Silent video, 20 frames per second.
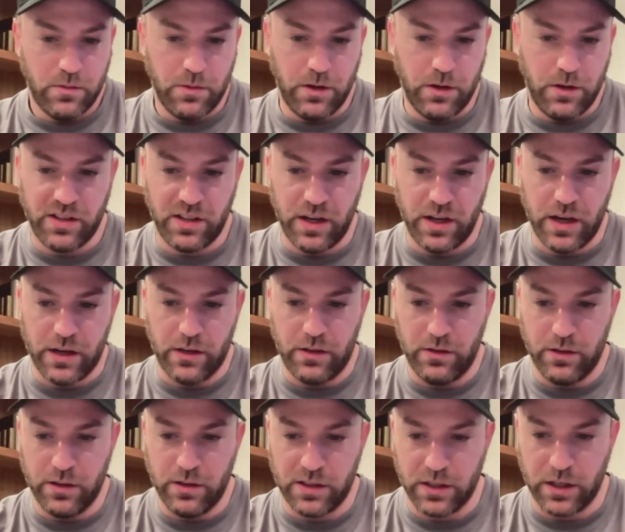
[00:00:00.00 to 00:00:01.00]
Let me see how to
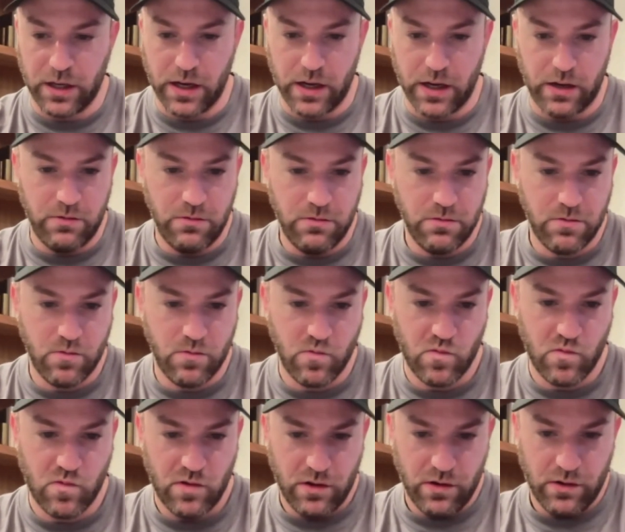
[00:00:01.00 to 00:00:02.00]
do this again.
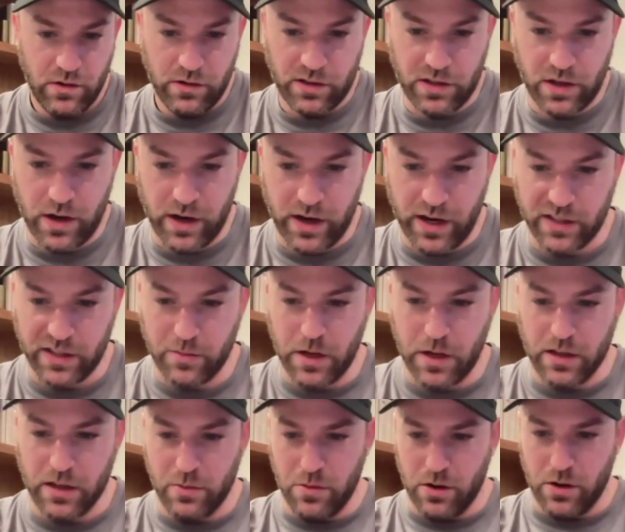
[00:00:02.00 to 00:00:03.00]
Sorry, guys, I'm
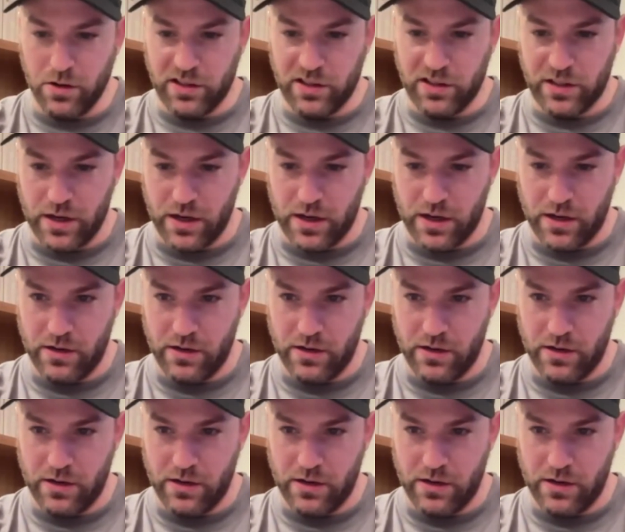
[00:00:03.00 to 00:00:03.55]
not the most.